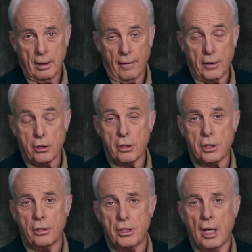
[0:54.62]
And the
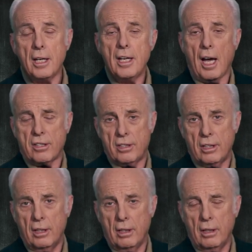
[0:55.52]
church could say,
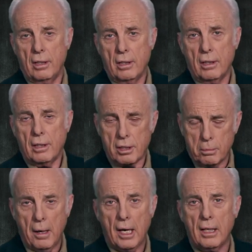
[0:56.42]
yes,
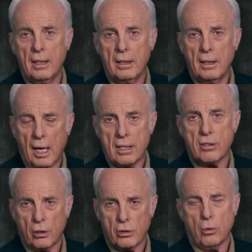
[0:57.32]
this man
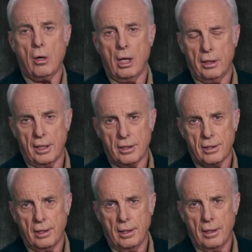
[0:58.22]
has those qualities.